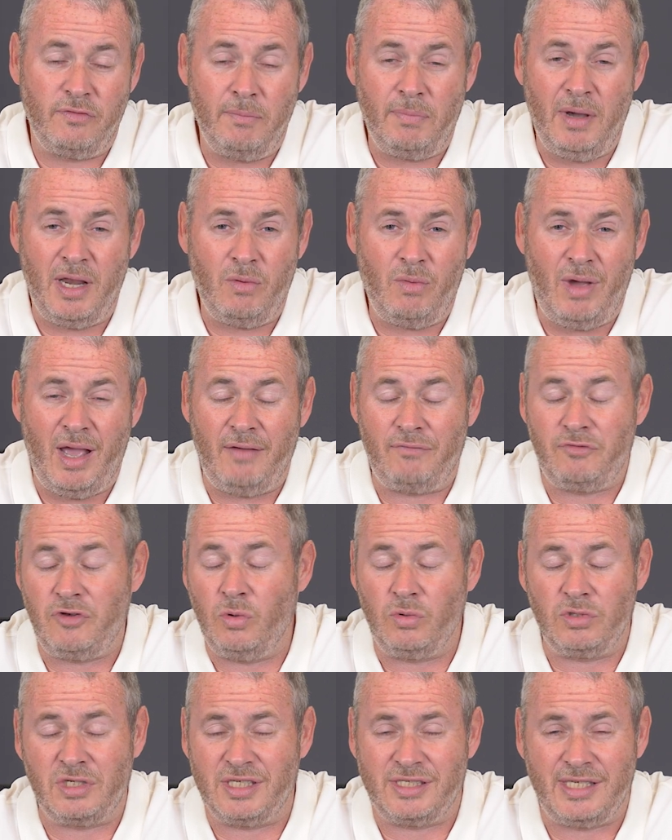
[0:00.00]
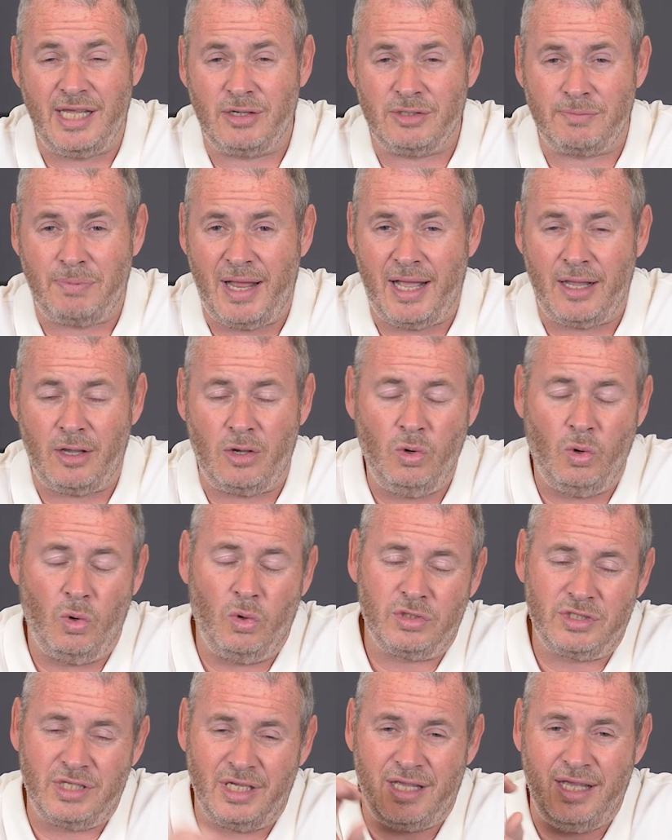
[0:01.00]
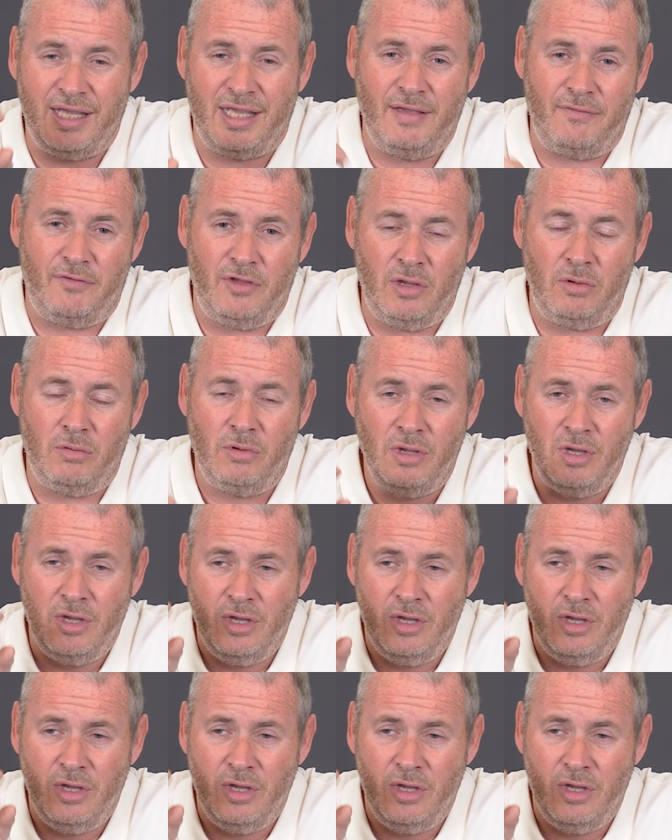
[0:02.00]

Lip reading: And by the way, I've launched a sales plan course that can give you